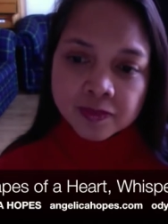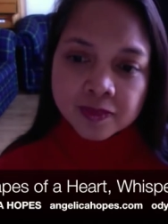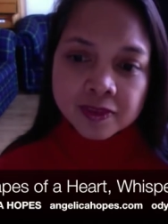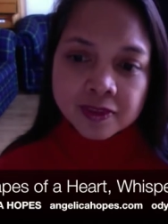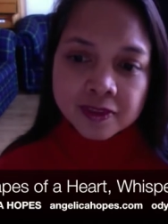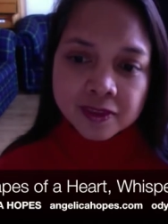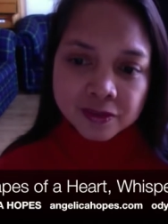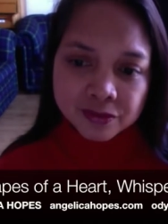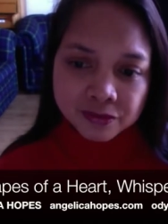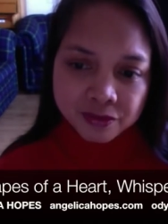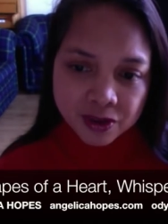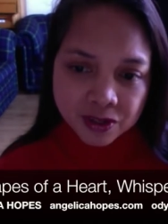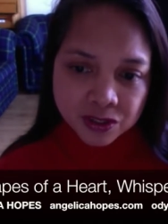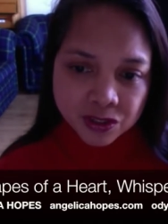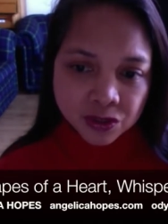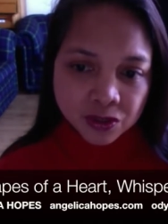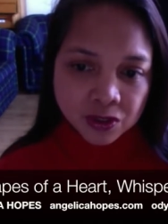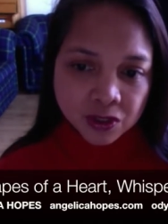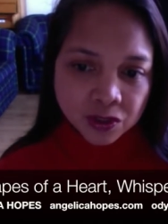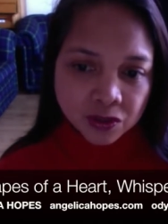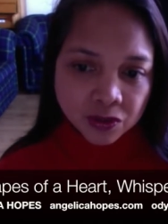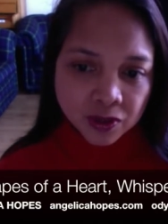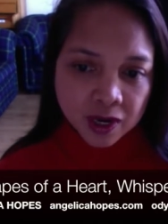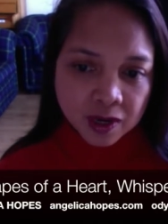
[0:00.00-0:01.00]
The faster
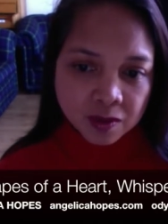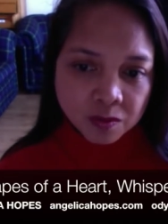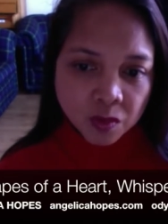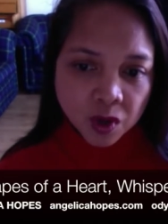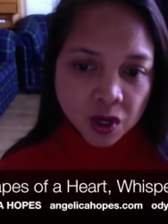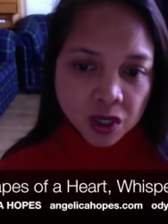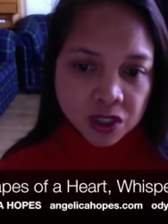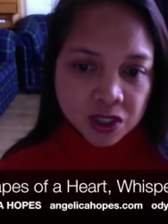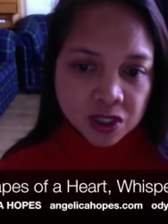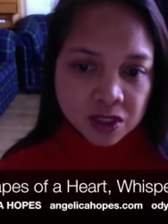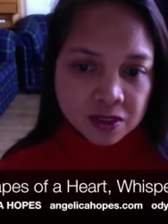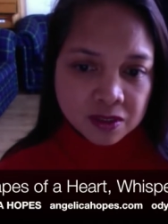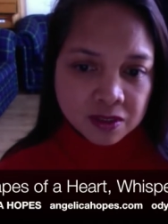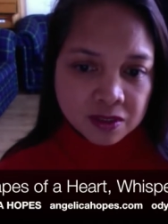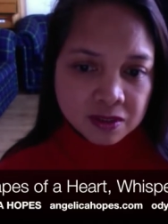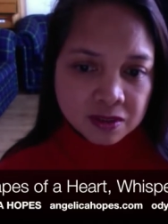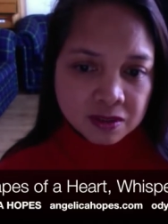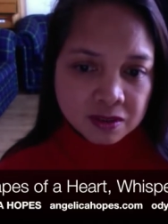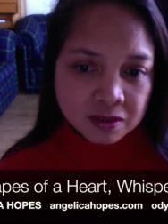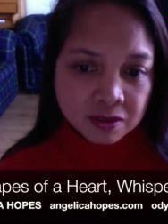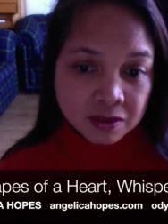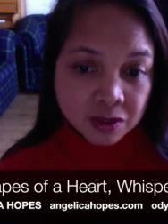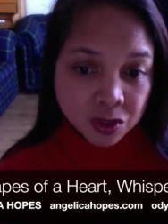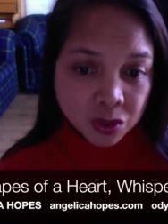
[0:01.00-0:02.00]
the train
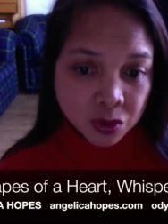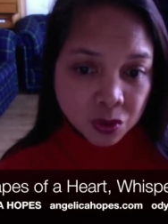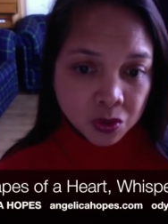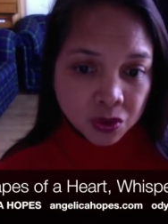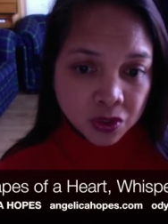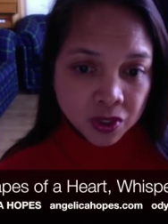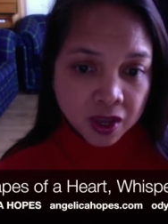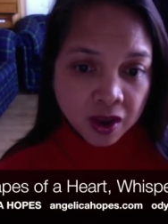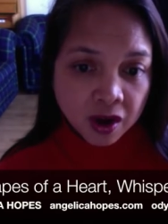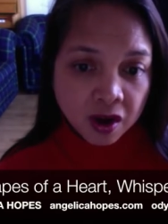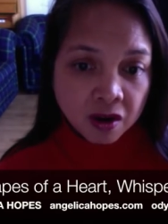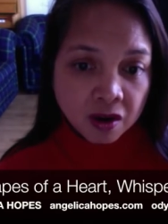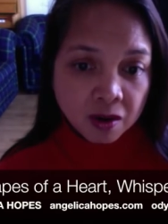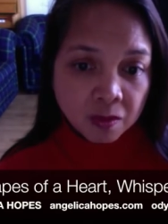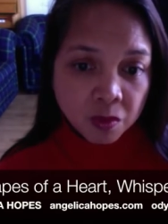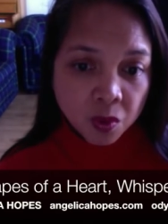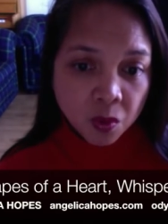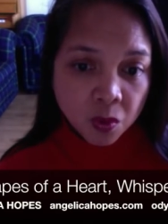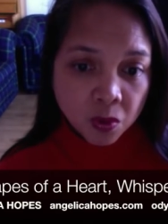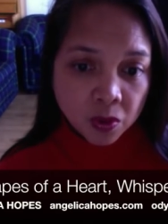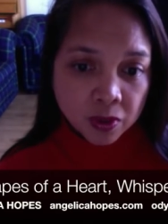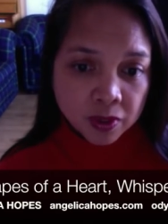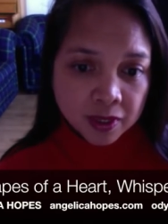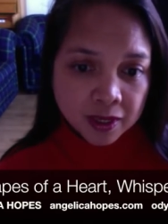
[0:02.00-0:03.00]
marches, the sooner they are
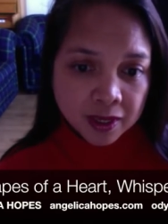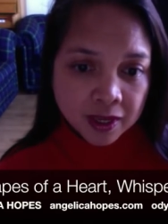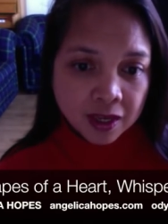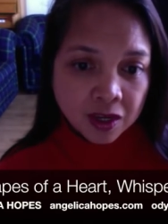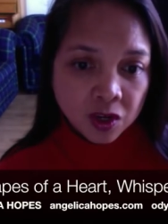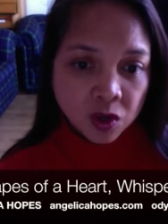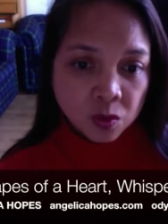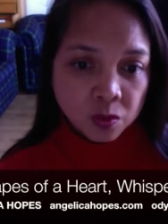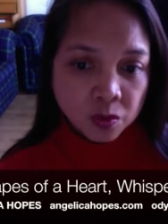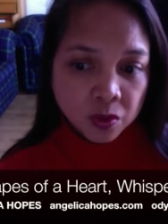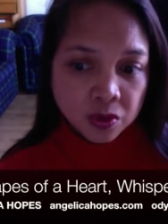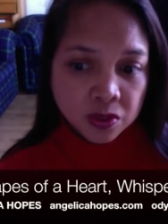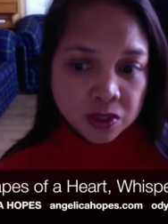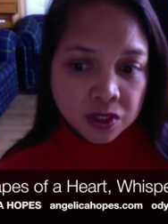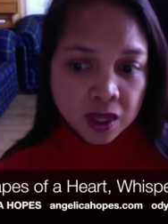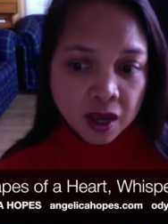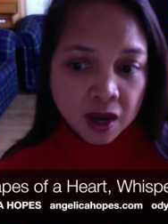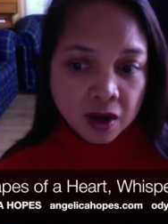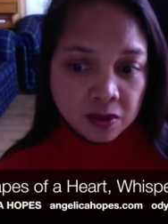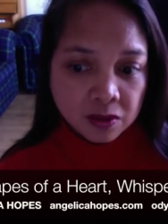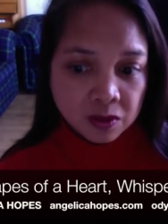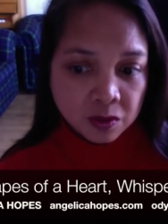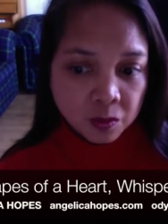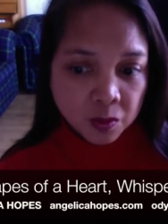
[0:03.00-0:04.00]
aboard the yellow post
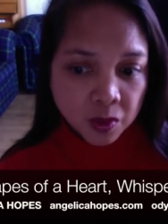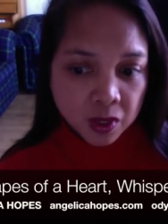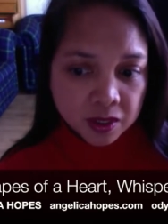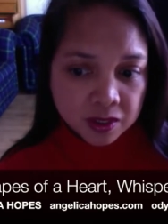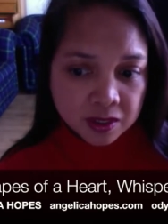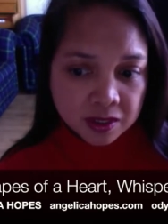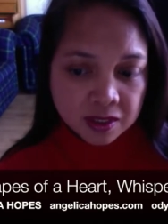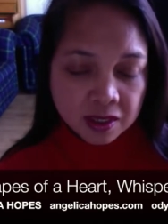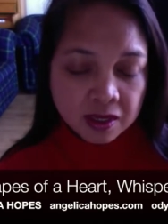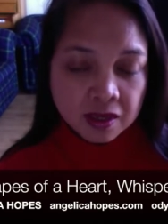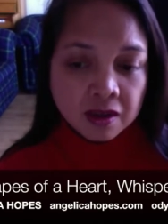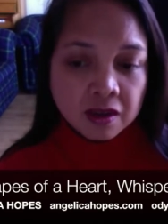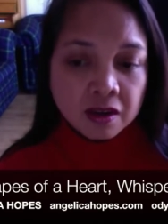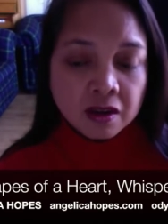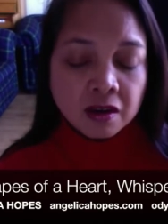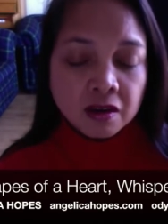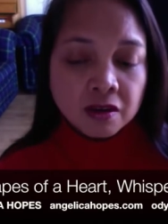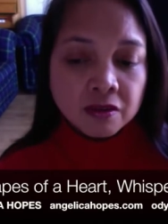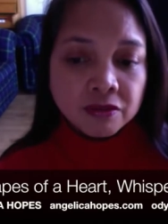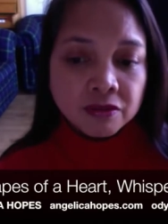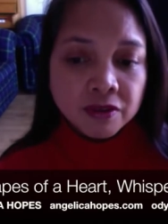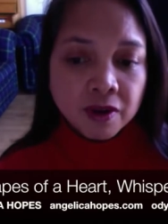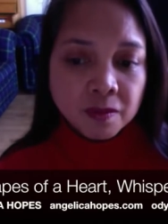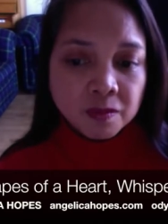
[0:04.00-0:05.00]
autobus
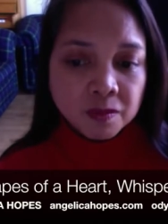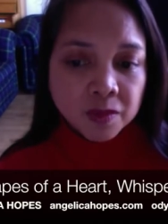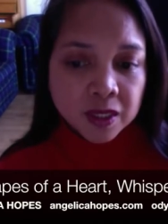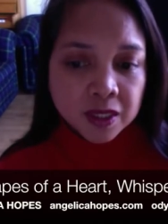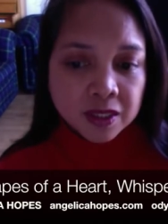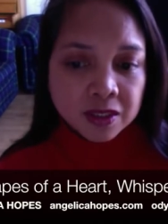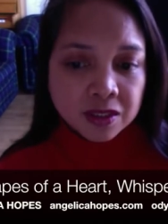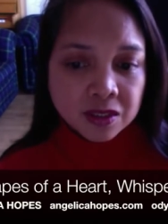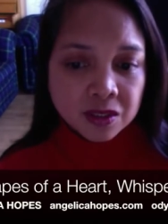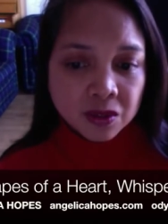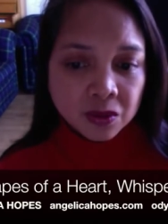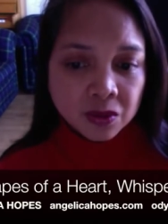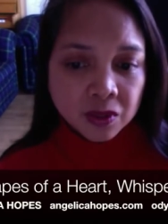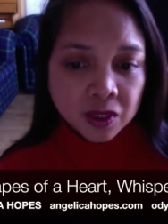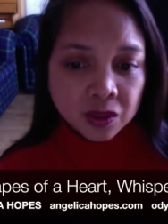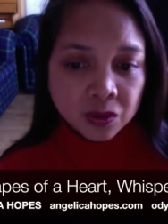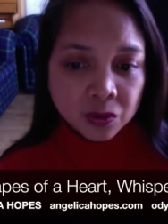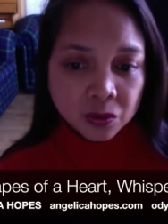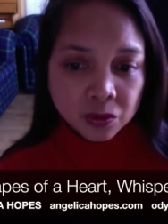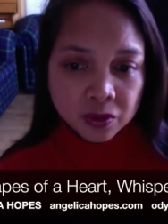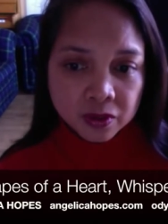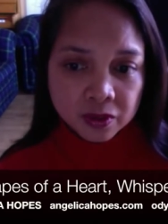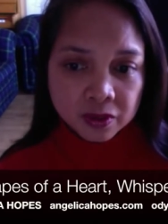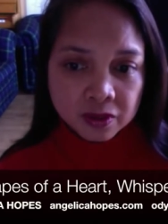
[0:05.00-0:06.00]
from Bellinzona
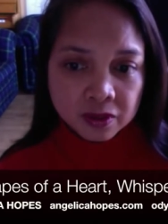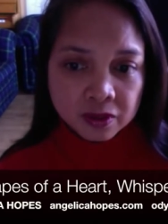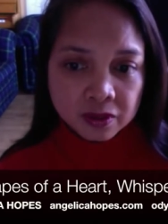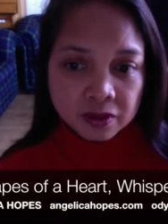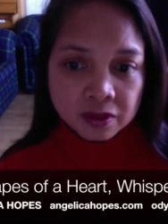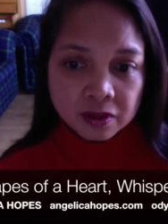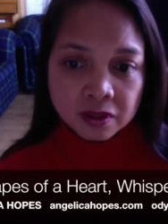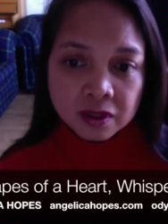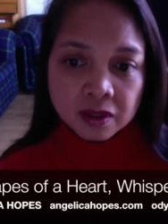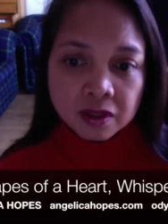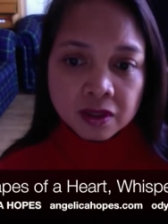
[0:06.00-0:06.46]
to Chur.